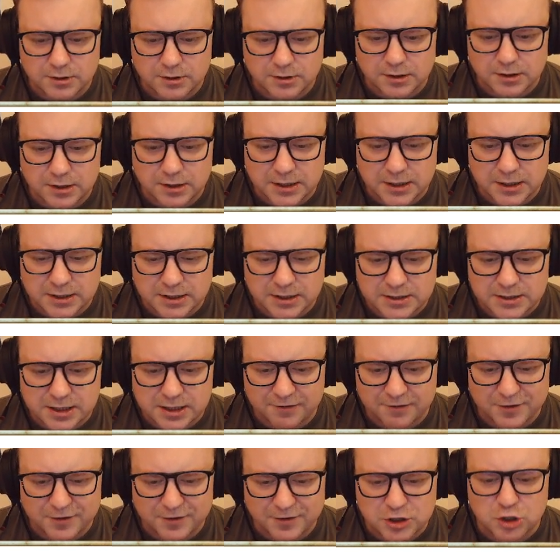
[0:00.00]
is
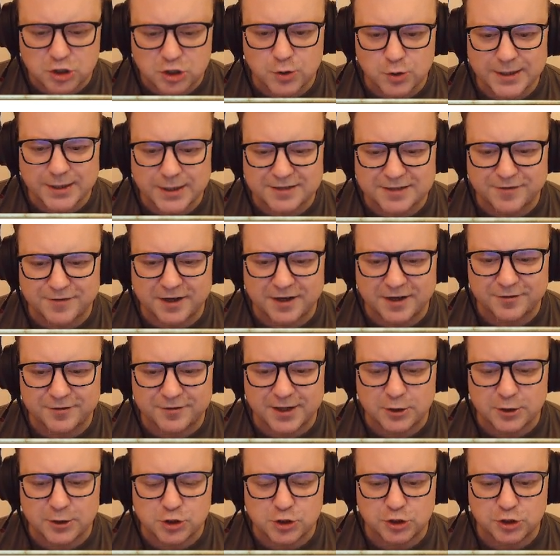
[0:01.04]
if it's
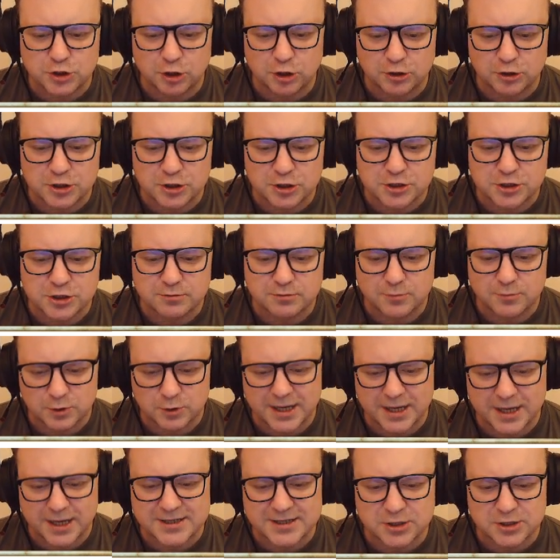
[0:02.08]
$25,000
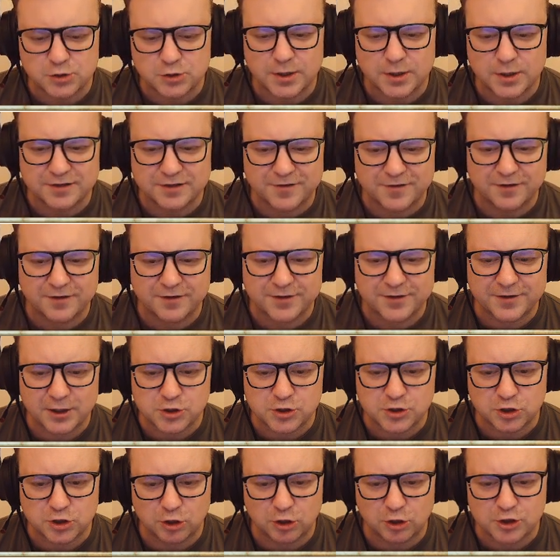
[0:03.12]
less than
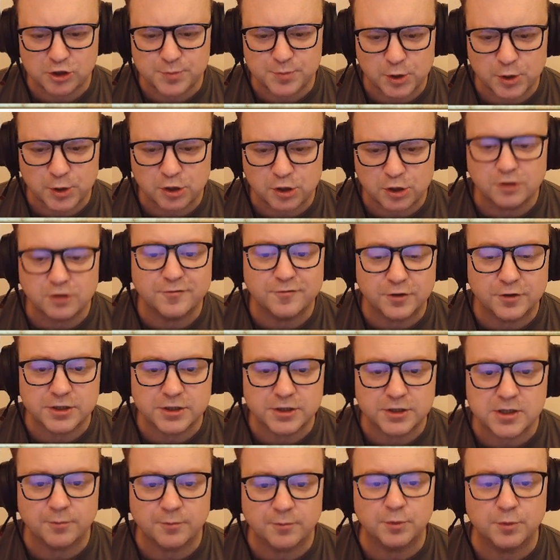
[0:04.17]
$25,000 per year, for
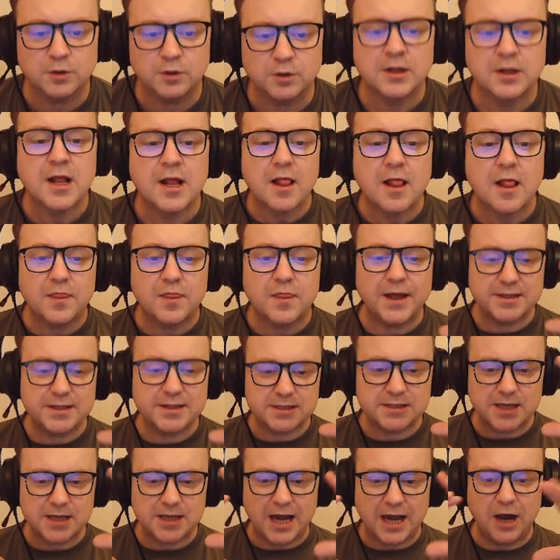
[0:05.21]
example,
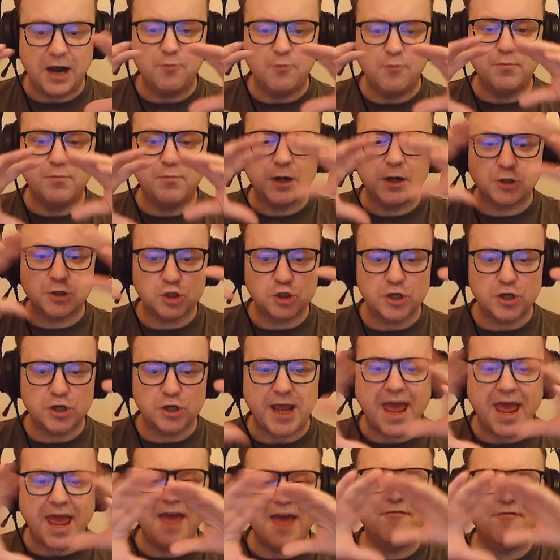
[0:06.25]
that's how much
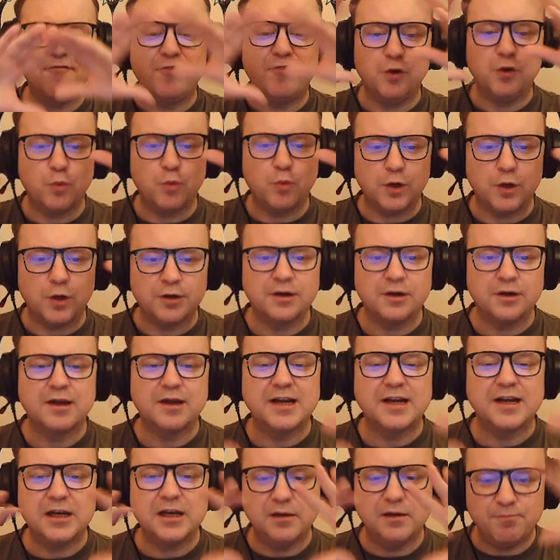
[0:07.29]
everyone
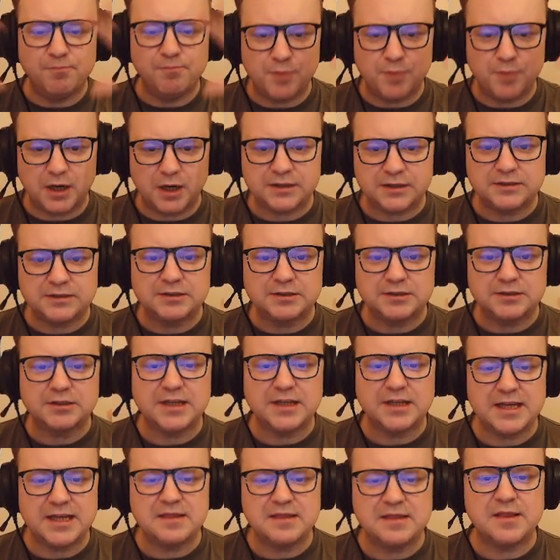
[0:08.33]
combined
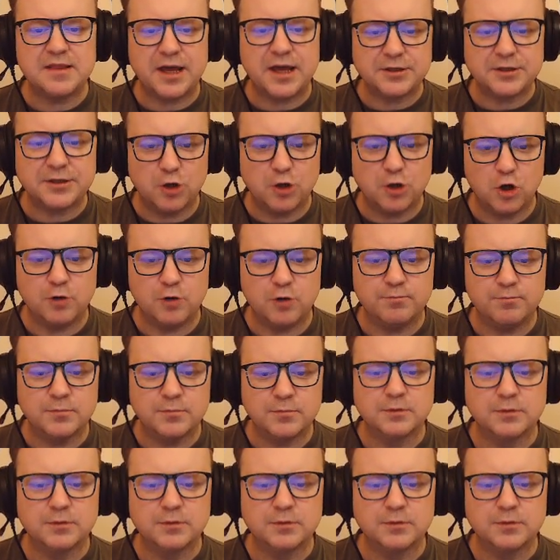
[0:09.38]
in that home,